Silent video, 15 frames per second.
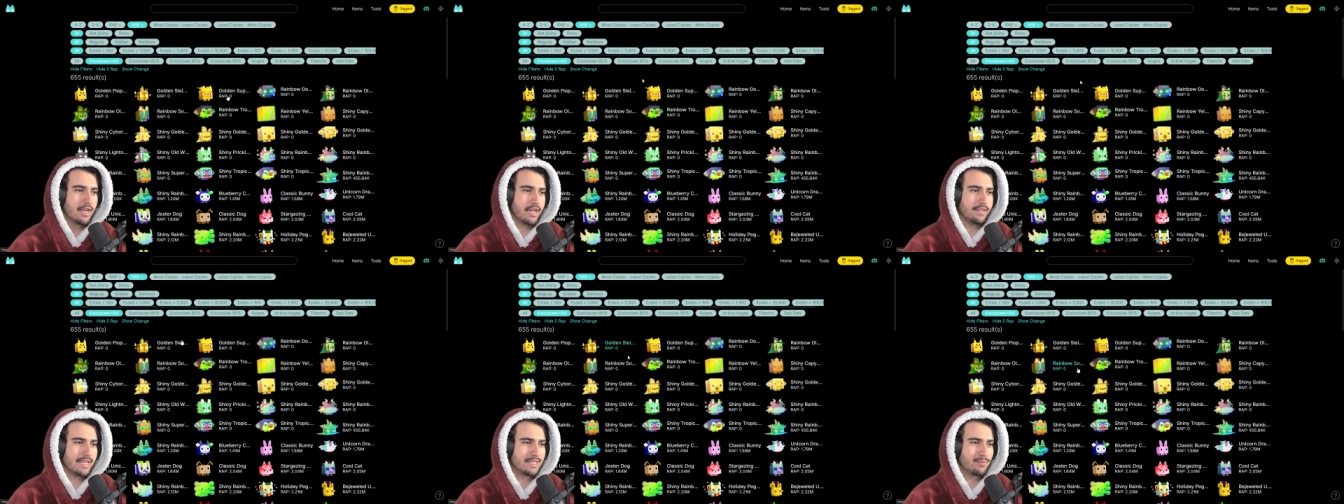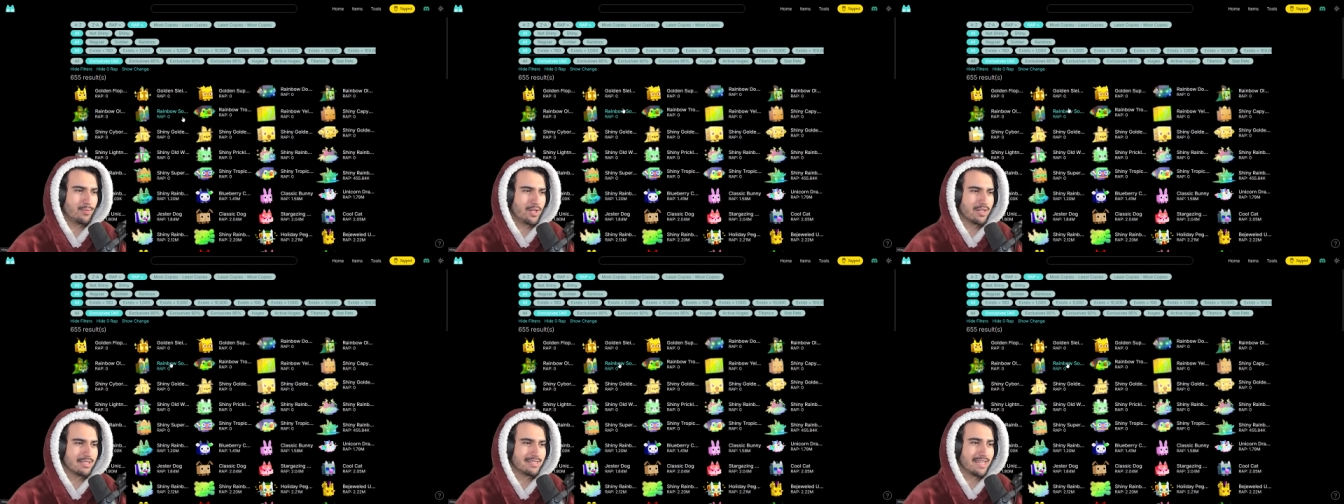and that's
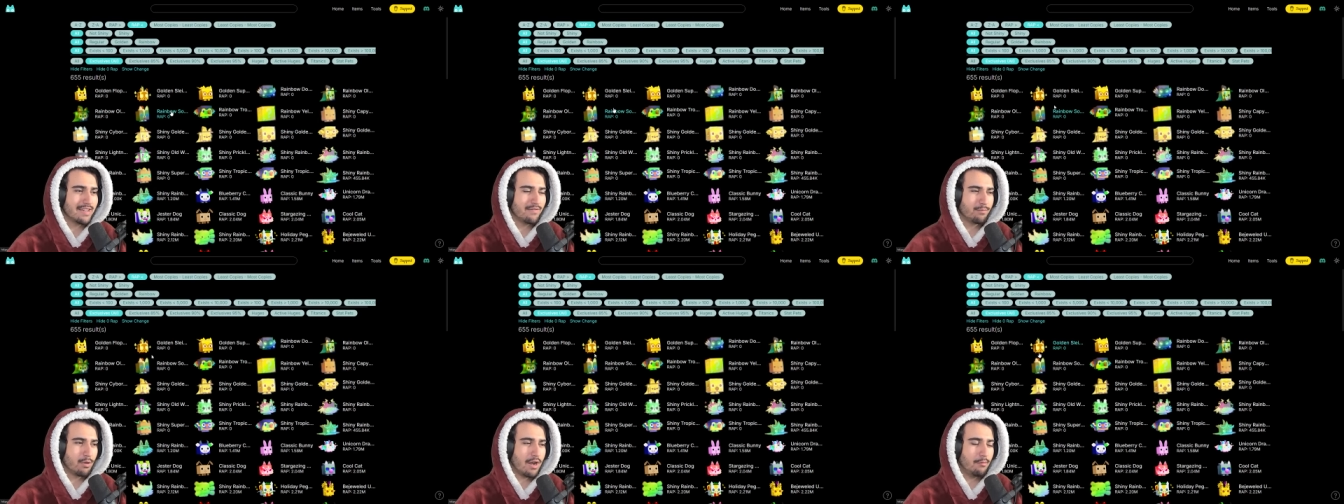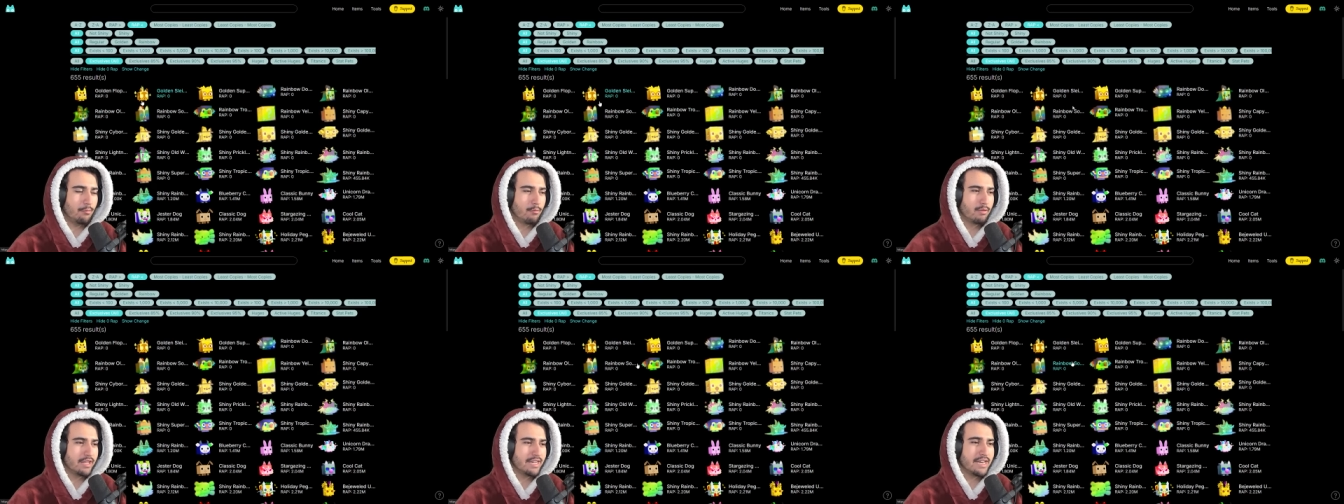because they've
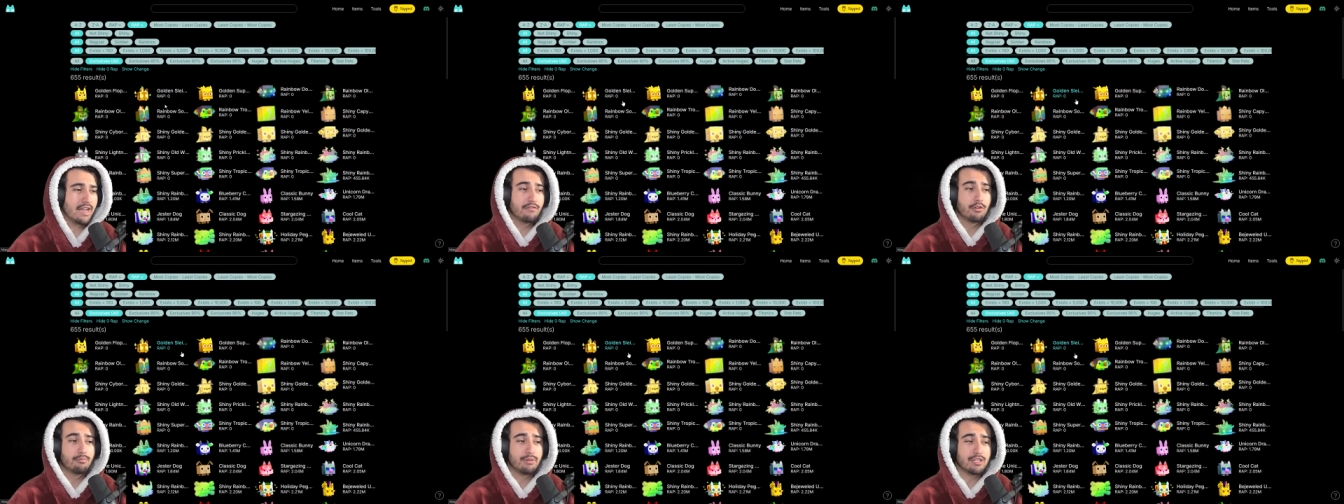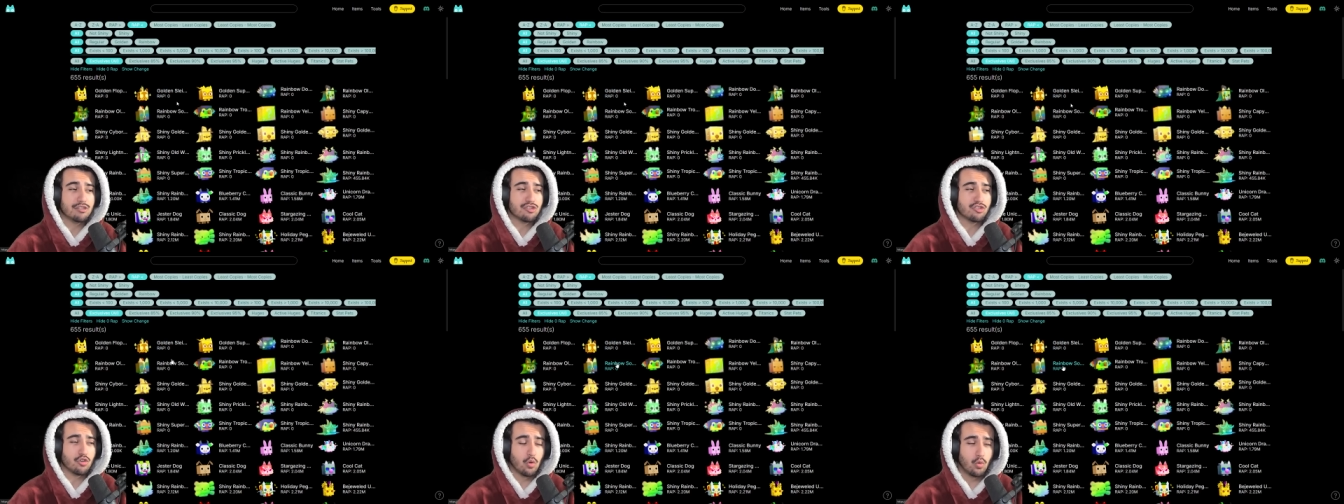probably never been
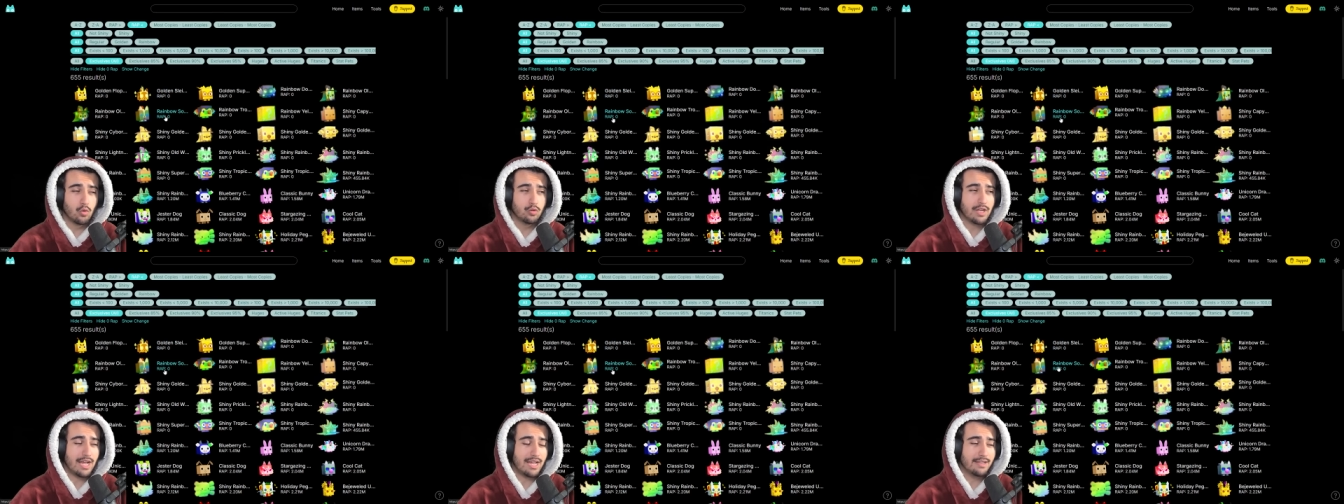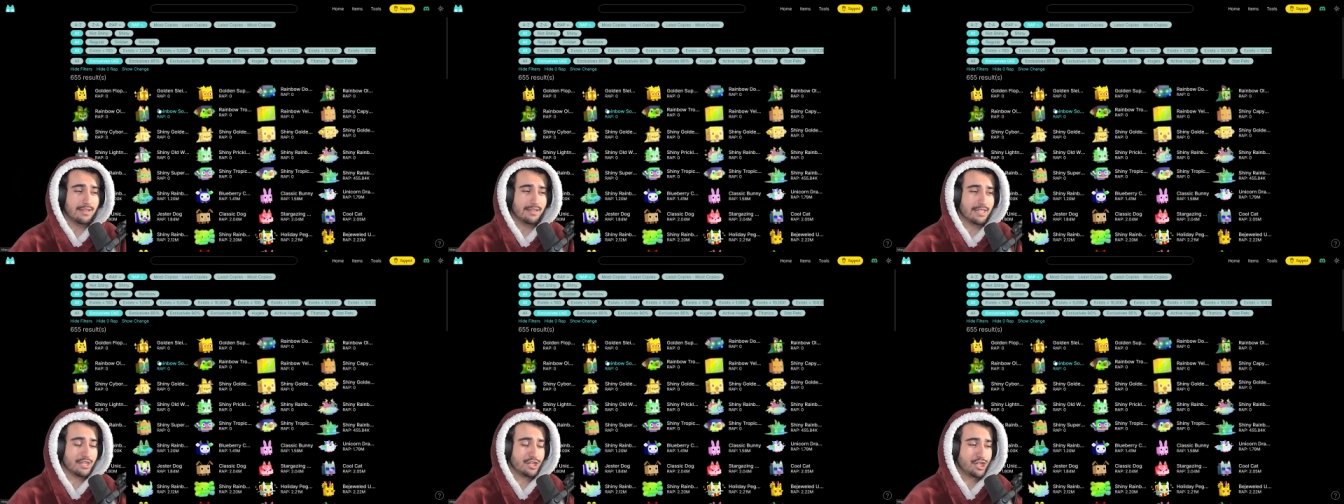sold
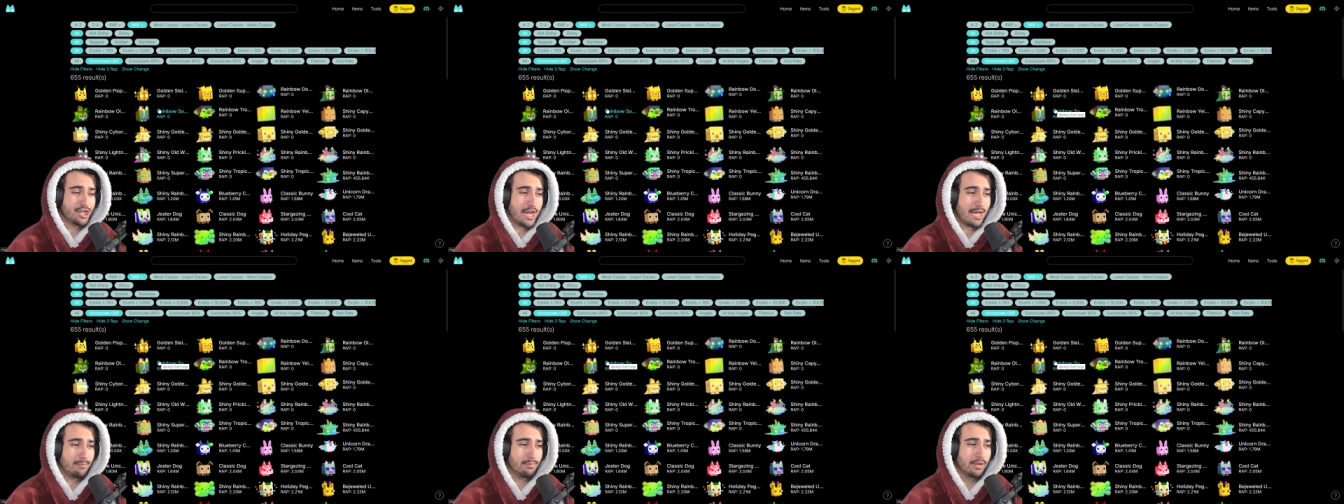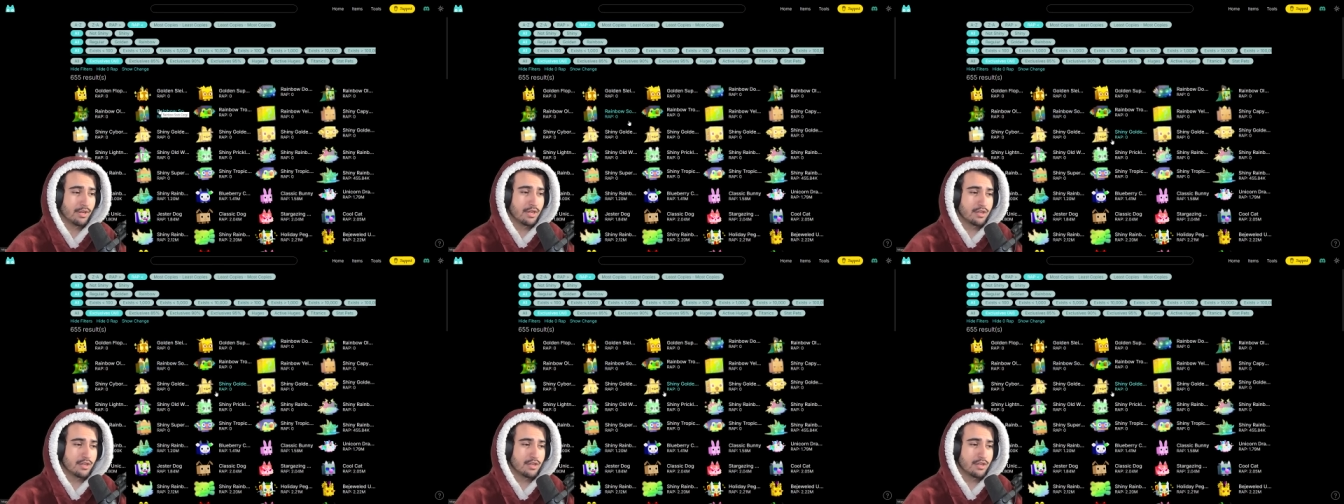on the shop.